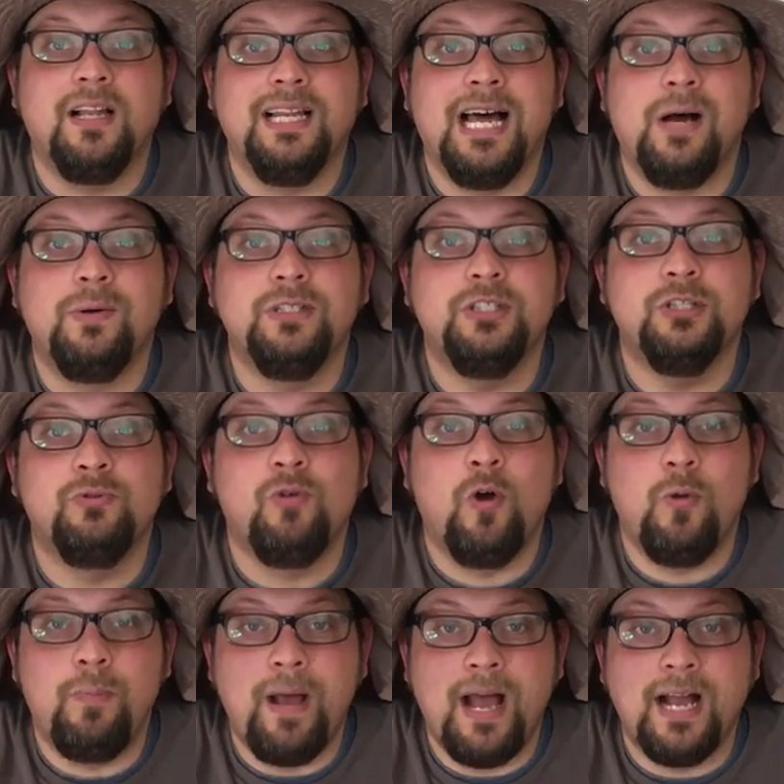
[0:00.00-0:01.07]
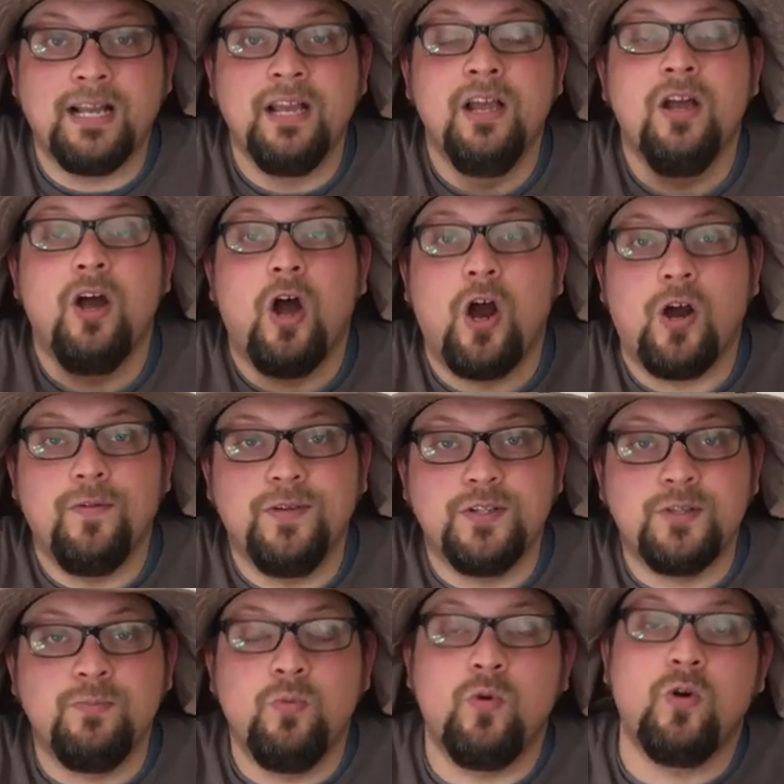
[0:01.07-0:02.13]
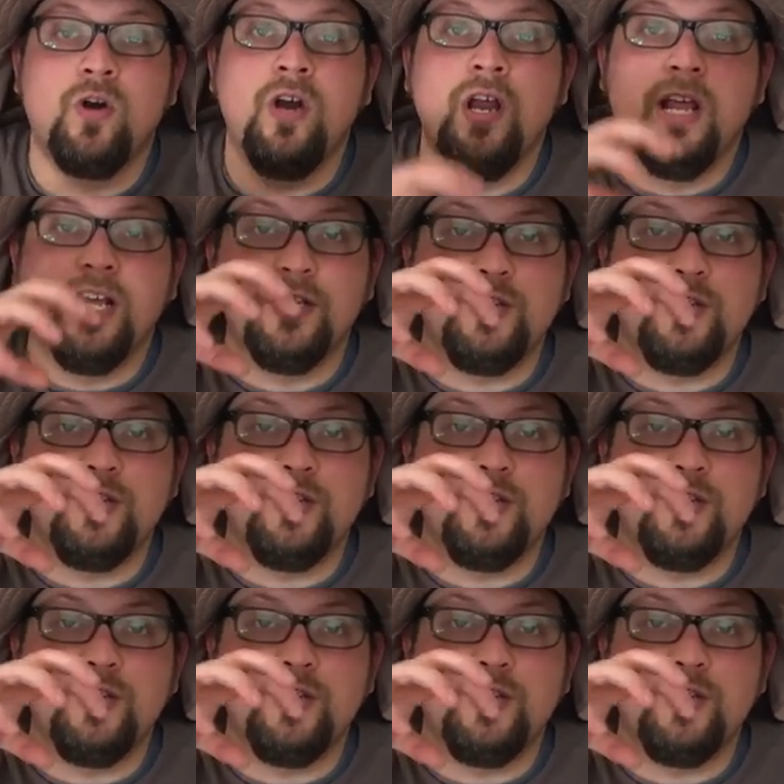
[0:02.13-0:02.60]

allow it to grow back, harvest more.